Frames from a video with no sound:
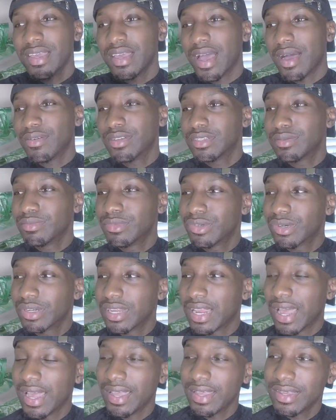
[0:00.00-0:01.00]
was more
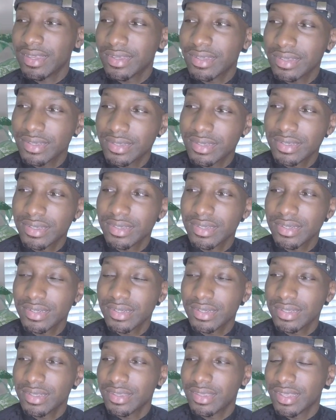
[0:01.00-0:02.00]
like
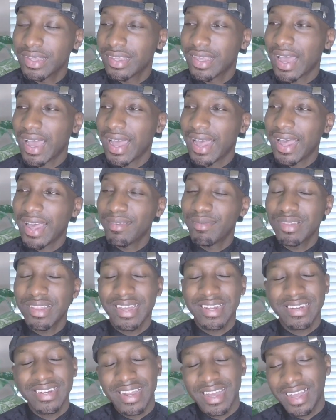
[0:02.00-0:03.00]
the guy.
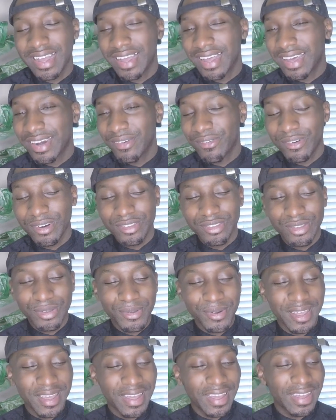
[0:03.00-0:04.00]
Like, nah, I don't want to
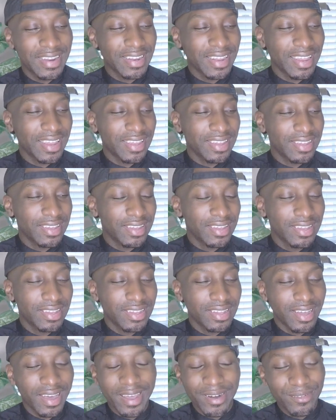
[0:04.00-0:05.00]
do that. Like,
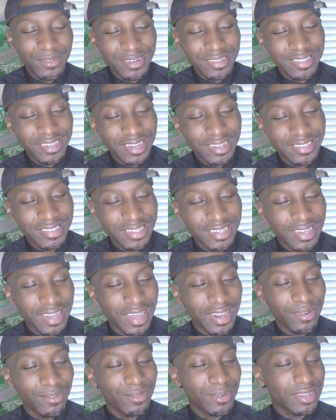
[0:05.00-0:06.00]
I don't want to I
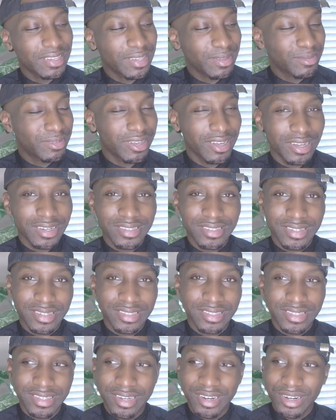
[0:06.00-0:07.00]
don't want to keep talking to
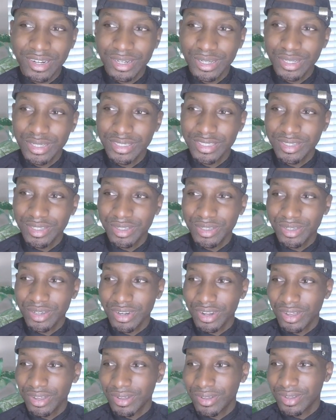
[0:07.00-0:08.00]
other girls.
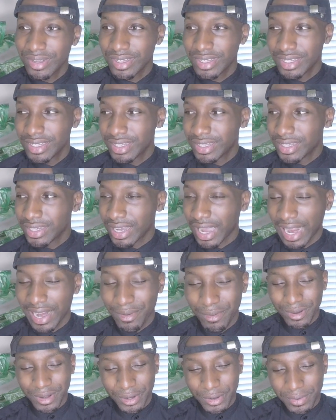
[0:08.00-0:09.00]
I didn't
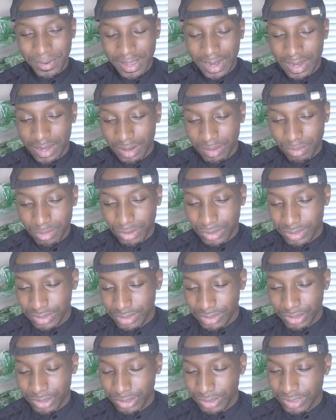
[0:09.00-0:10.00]
to create any more
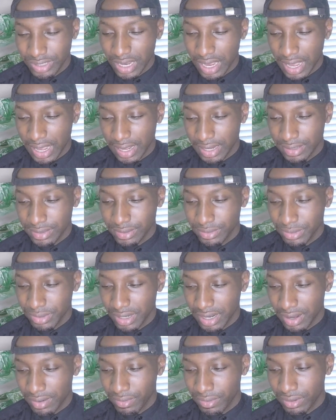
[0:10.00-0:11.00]
soul ties or
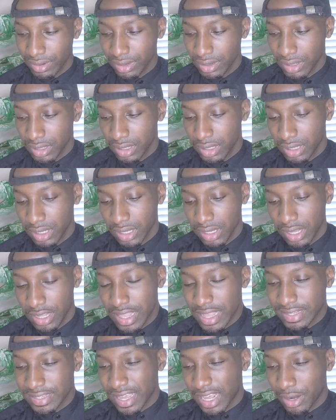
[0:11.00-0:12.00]
whatever. And
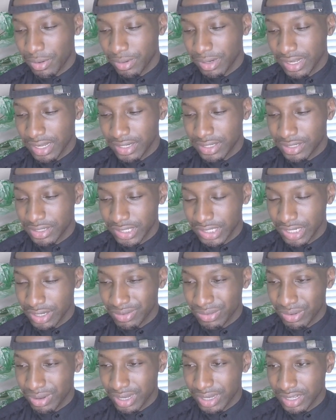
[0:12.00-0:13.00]
that's how the relationship
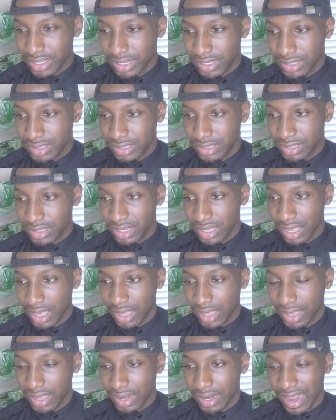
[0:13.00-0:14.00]
was.
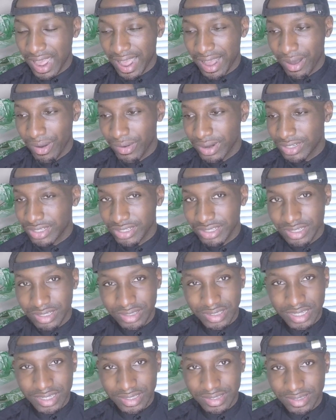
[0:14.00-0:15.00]
And I always just
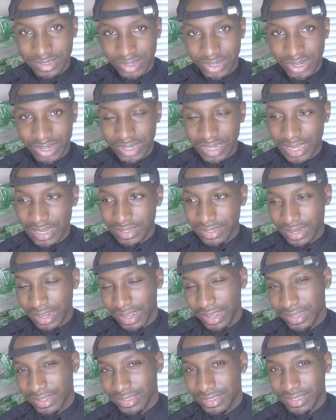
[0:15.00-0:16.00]
looked at this girl like,
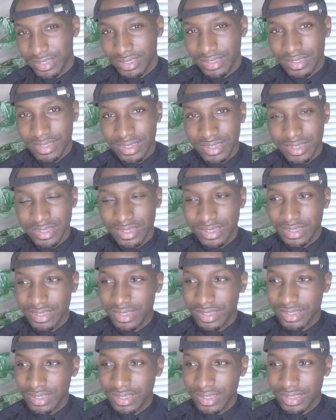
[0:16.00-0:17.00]
dang,
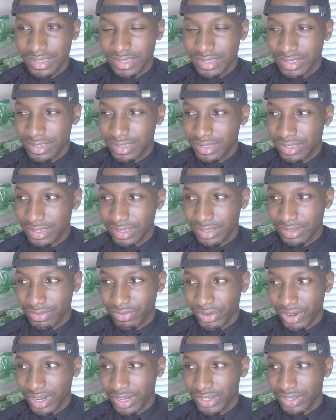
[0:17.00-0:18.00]
she's
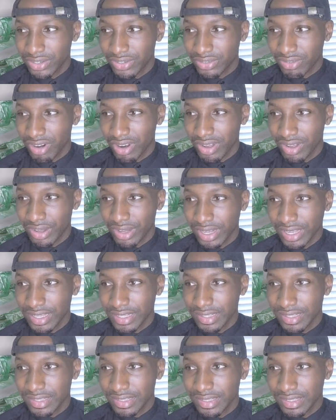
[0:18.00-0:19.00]
very
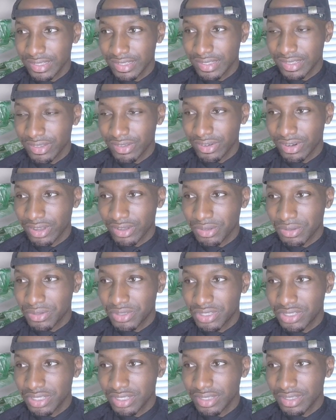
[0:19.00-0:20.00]
strong. And,
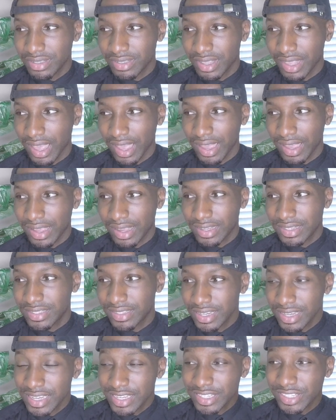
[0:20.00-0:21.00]
she's like,
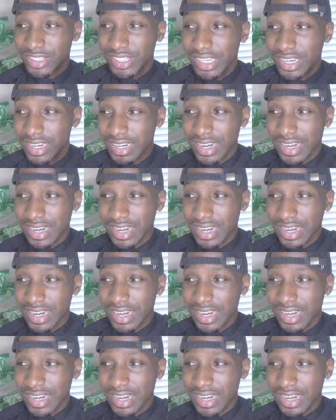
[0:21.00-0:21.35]
cause she